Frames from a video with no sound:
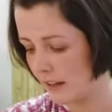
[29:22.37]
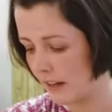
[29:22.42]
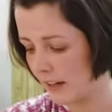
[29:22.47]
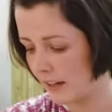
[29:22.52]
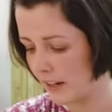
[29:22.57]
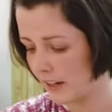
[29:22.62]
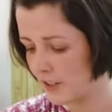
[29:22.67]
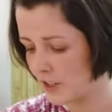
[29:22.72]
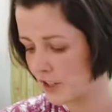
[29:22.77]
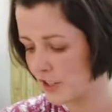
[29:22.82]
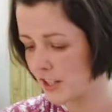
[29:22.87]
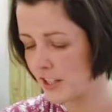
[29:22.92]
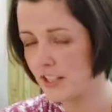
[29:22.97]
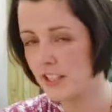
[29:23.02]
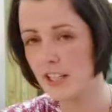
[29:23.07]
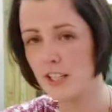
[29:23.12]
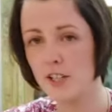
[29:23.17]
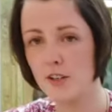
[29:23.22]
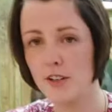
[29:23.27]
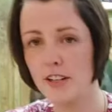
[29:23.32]
and I just
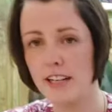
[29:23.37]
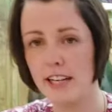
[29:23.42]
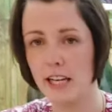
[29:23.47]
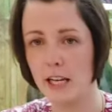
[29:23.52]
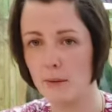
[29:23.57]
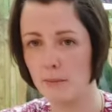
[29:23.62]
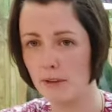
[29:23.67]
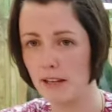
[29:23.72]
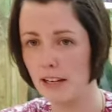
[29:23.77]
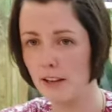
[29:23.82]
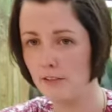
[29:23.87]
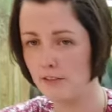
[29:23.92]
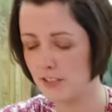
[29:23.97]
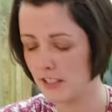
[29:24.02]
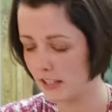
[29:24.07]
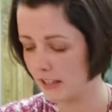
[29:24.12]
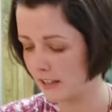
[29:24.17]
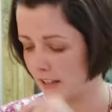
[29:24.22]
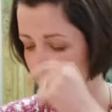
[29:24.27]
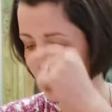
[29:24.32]
continually keep
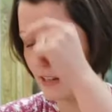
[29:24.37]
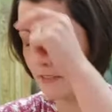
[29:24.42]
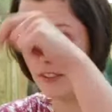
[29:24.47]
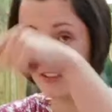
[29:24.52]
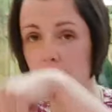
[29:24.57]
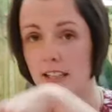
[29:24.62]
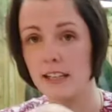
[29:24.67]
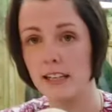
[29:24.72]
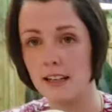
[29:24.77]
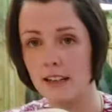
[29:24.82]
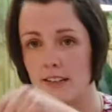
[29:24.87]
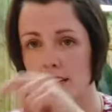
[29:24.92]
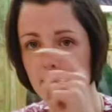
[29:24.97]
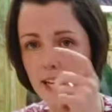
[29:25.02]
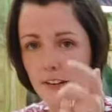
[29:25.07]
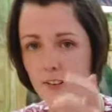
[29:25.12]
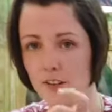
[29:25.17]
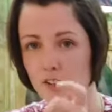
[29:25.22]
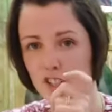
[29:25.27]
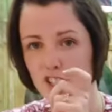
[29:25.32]
lifting, leaving the needle
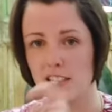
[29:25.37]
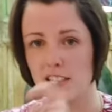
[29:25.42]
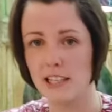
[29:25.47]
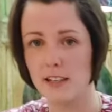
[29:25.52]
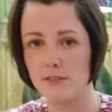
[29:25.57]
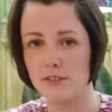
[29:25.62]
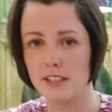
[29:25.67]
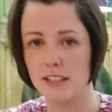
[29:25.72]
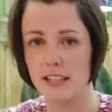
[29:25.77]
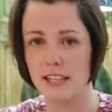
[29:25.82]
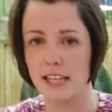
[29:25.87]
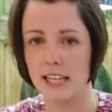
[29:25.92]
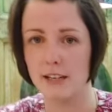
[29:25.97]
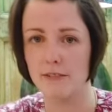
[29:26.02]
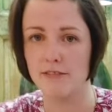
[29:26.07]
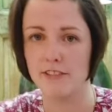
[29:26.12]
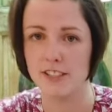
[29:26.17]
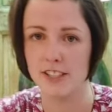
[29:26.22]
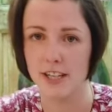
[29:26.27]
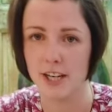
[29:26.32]
down and just lifting the
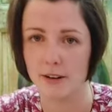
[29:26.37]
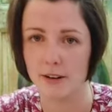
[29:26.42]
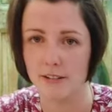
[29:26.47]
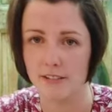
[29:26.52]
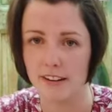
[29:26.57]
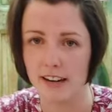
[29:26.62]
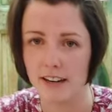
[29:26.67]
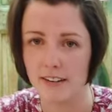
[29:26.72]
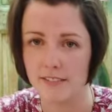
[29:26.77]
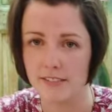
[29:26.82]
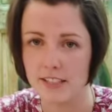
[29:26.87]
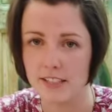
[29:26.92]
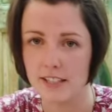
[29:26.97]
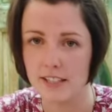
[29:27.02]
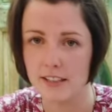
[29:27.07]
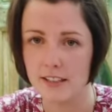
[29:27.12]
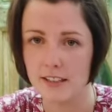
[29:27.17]
lever as I go around.